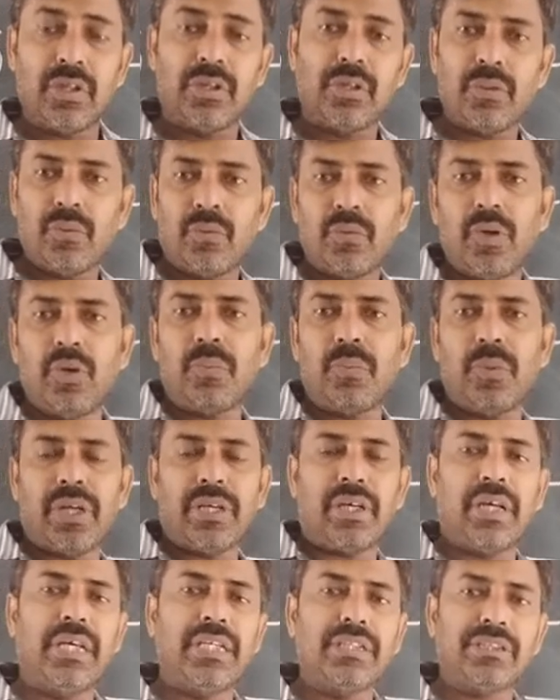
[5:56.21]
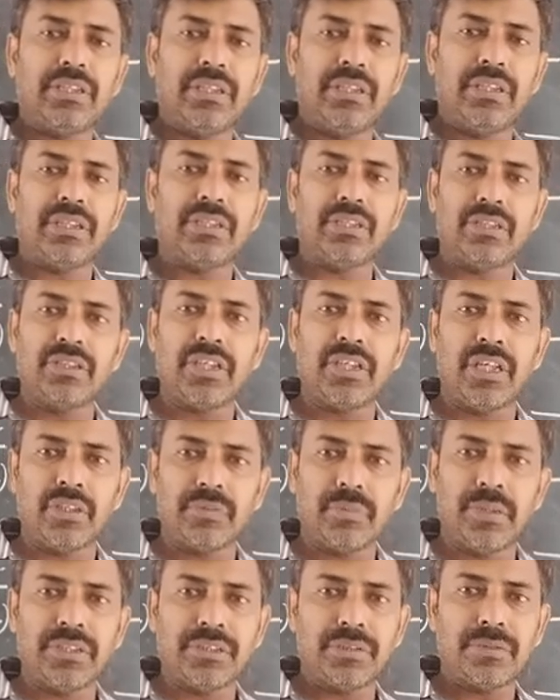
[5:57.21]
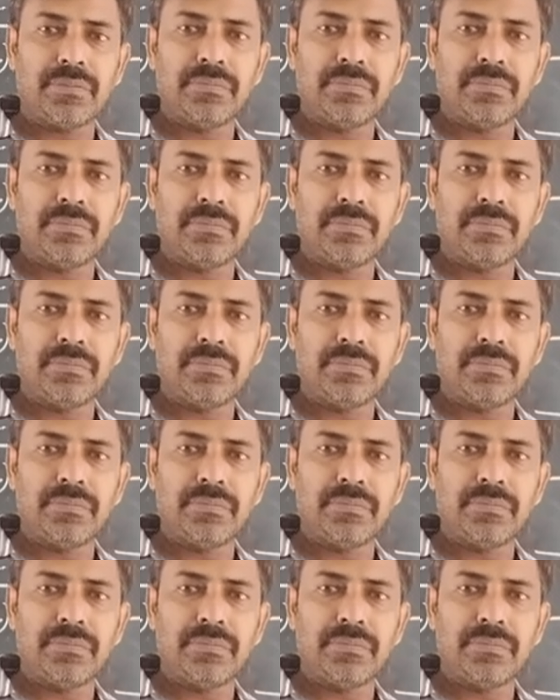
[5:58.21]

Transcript: the nucleophilic addition reaction takes place.